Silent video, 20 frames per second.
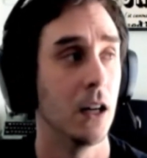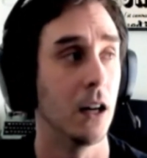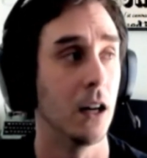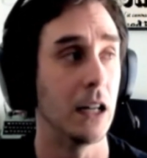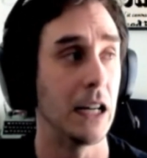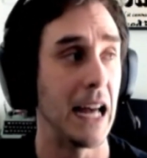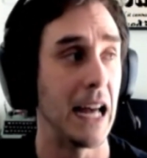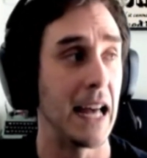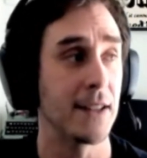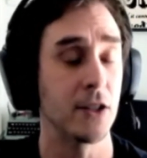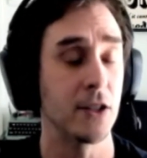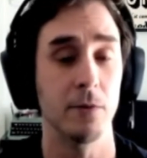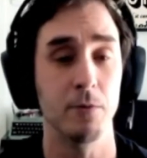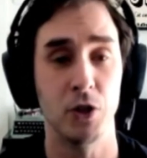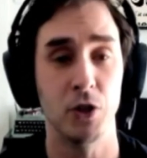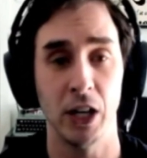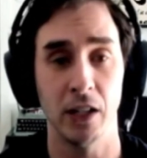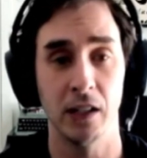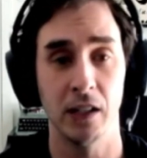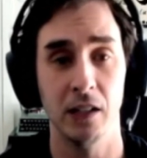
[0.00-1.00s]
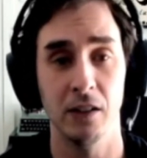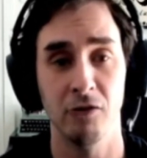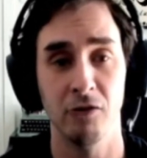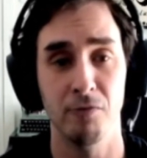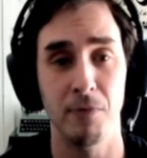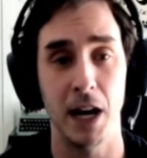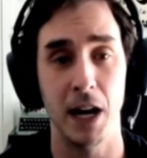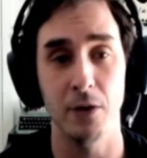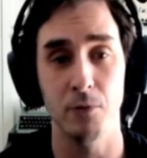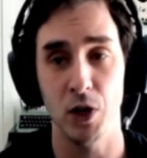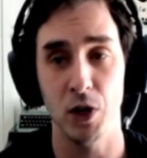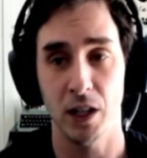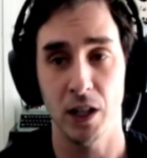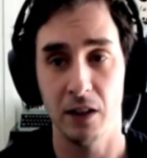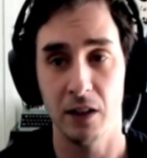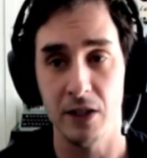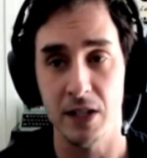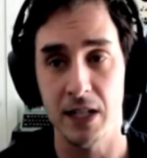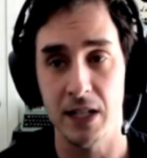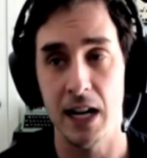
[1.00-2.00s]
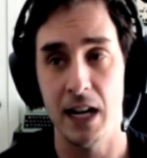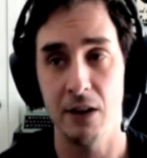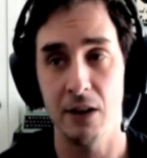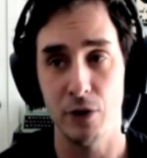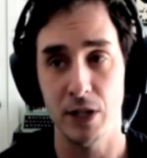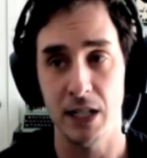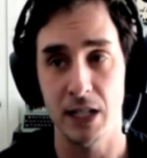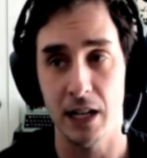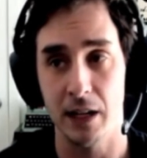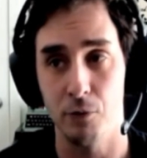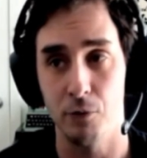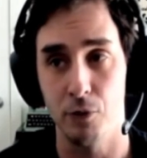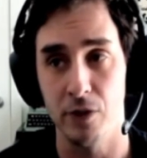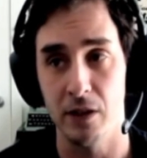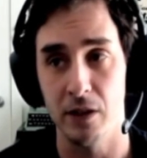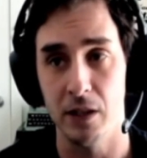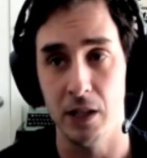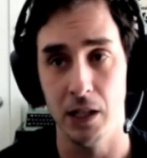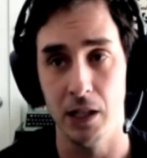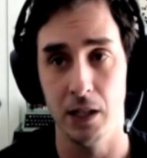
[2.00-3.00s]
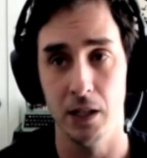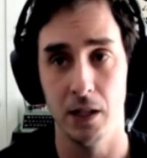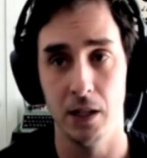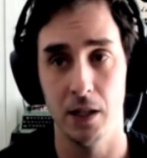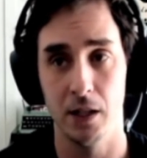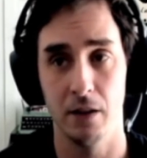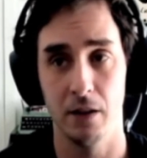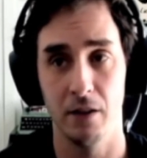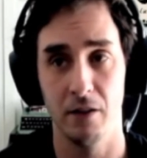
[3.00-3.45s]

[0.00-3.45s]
As an objective, my objective is that every time we